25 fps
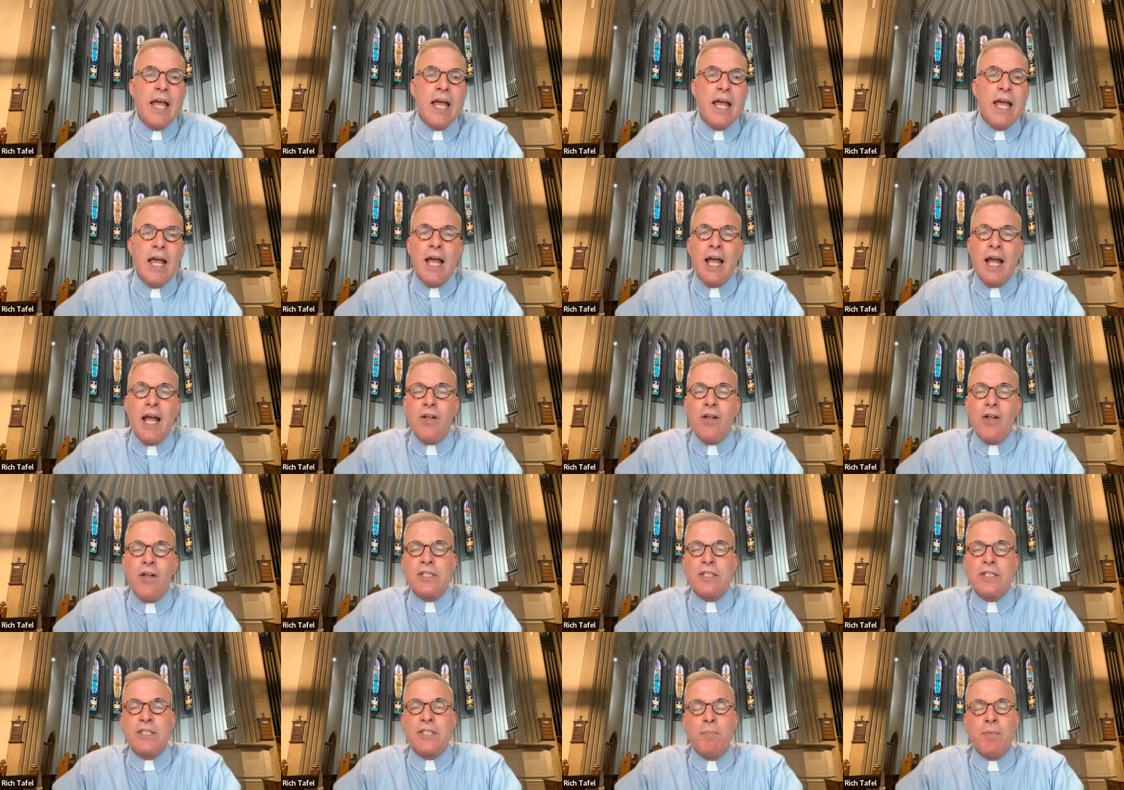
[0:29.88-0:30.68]
Hell
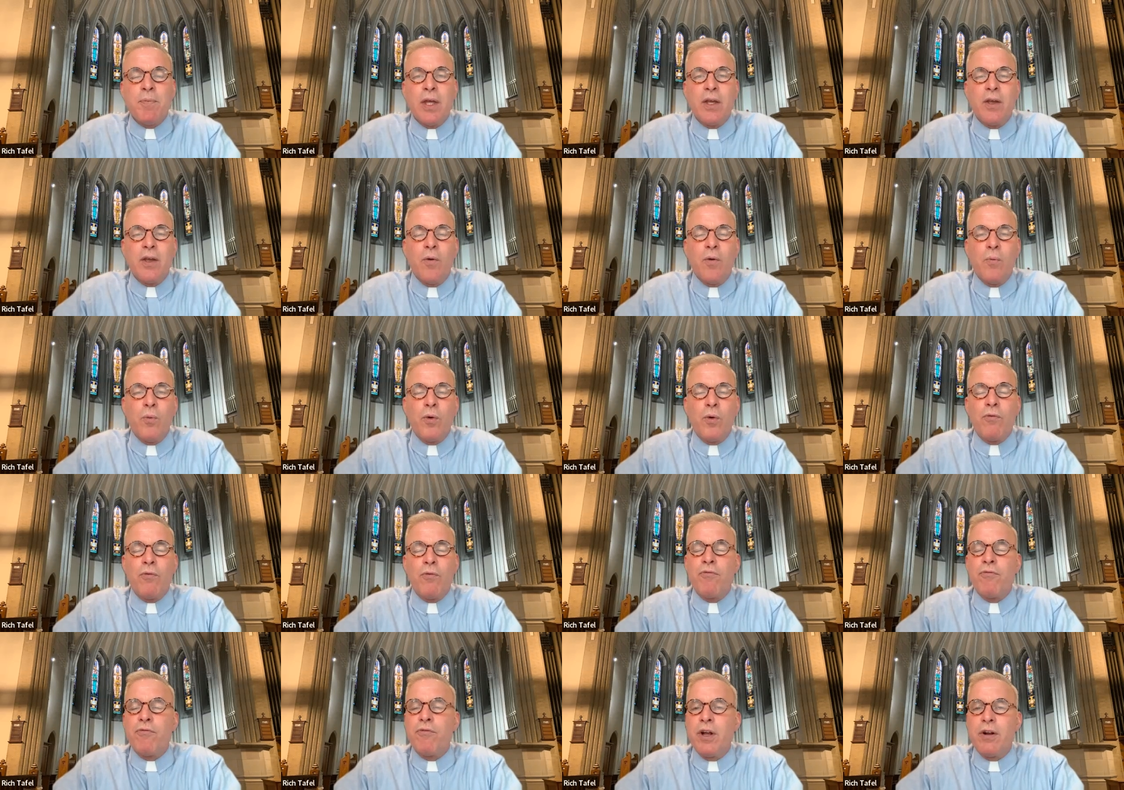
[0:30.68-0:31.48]
is something we're
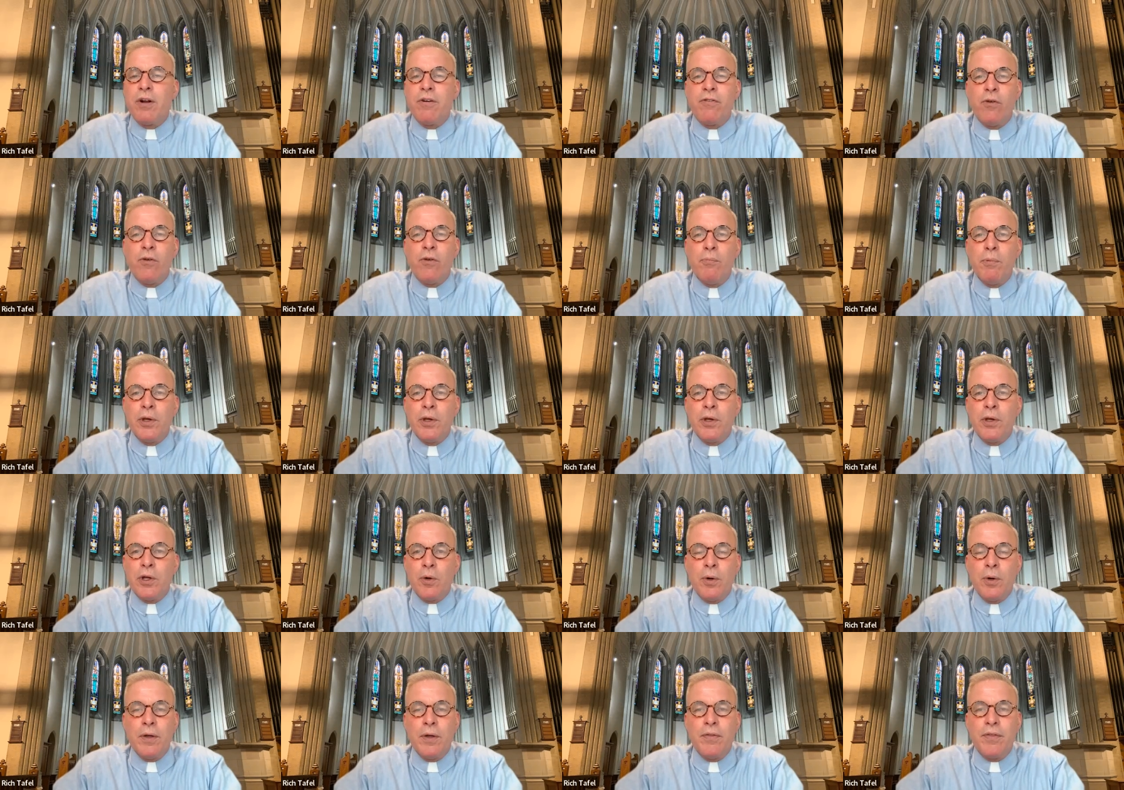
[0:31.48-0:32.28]
very
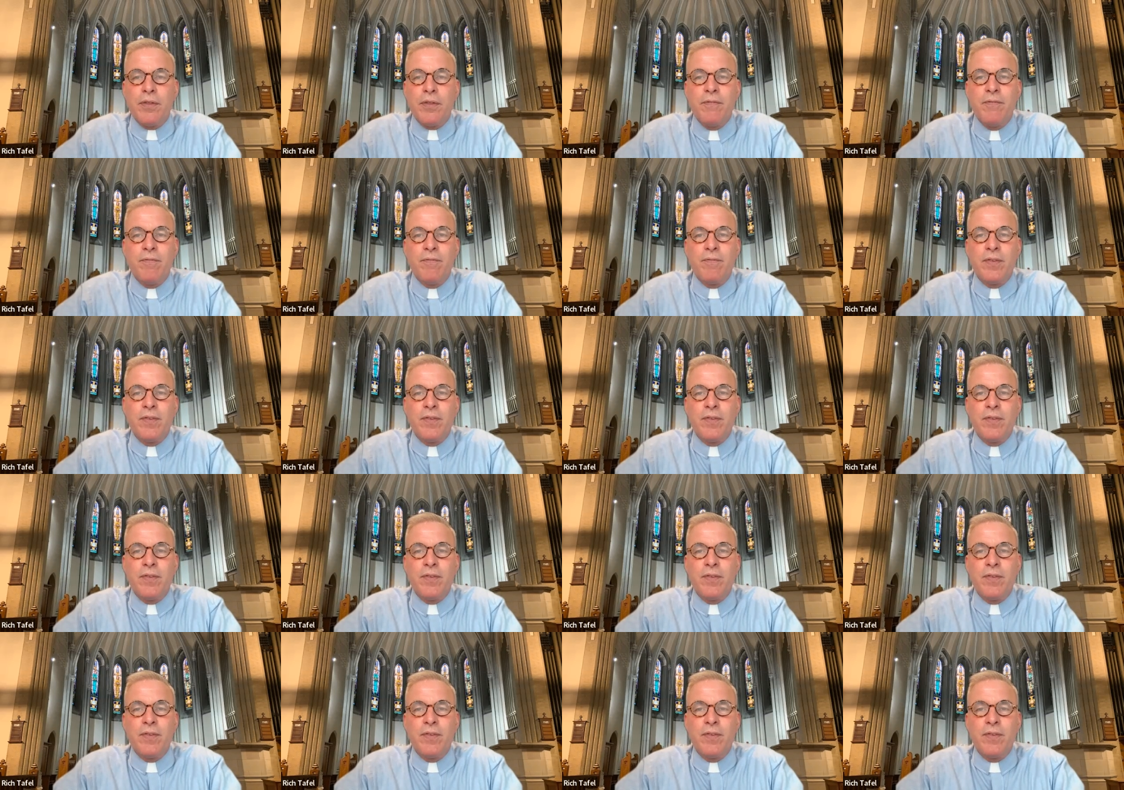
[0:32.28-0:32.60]
familiar with.